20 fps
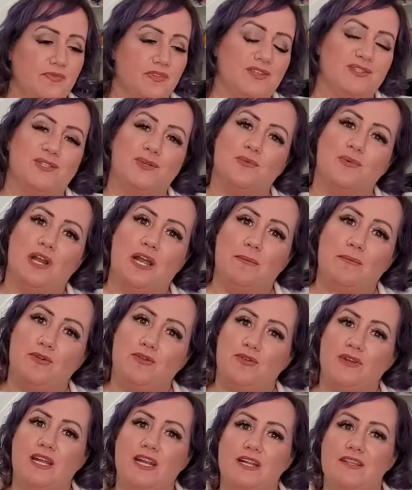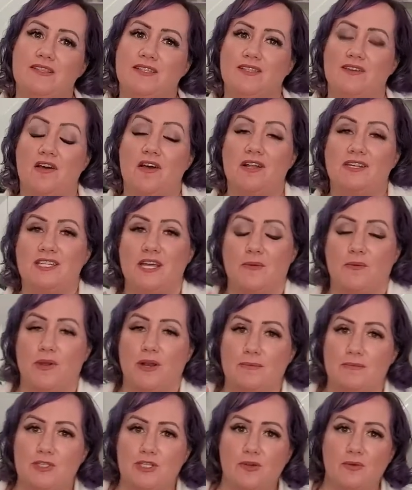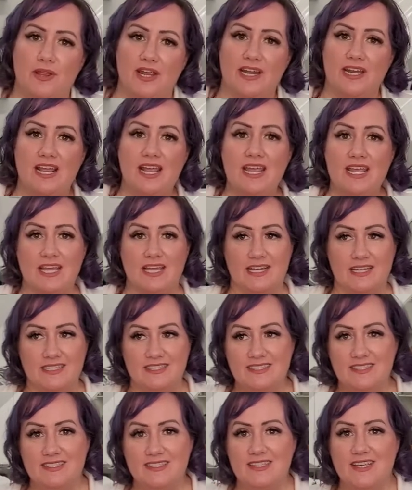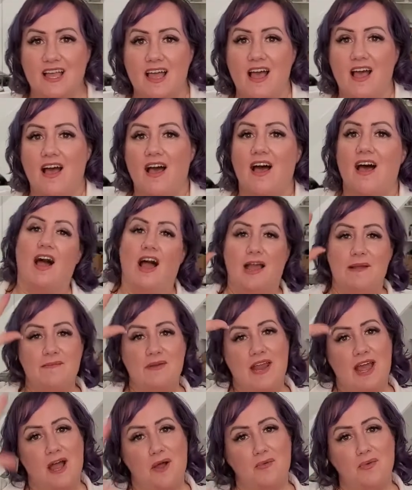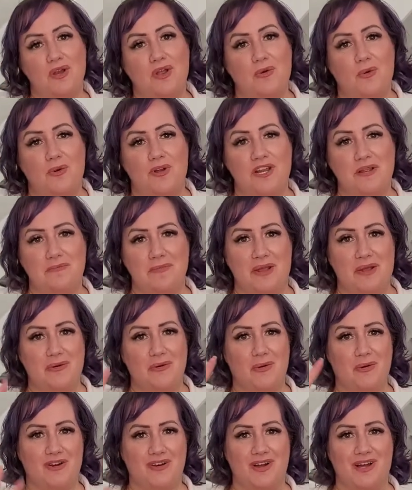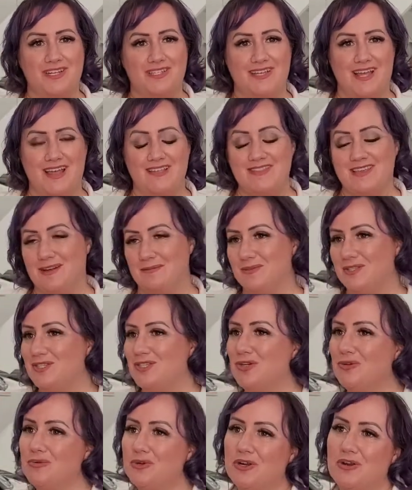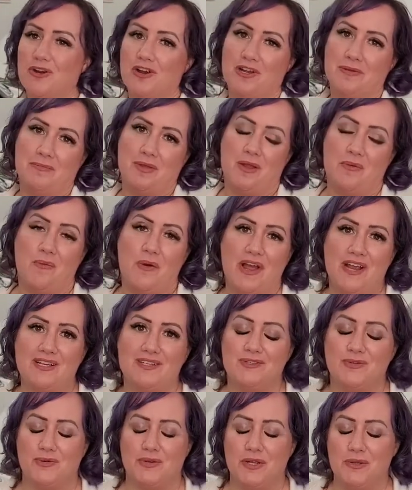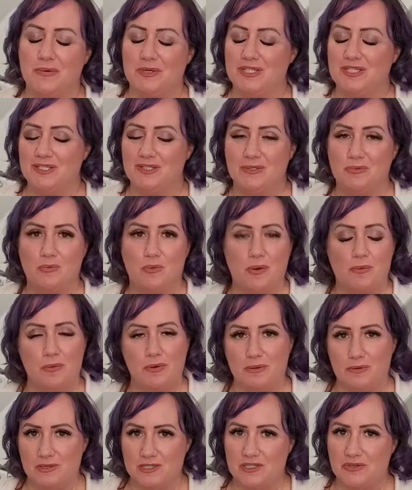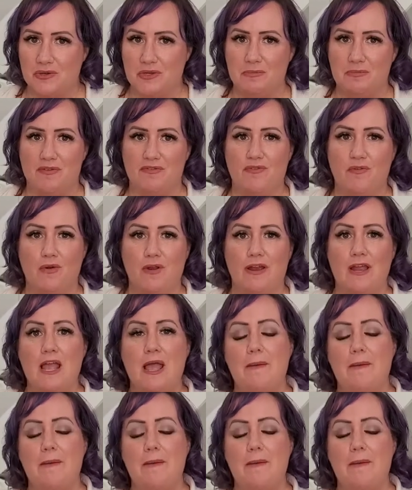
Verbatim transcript: So when I'm creating this content, what I'm doing is I'm now recording my core content, and then I'm still recording my why story, which is what we were doing before.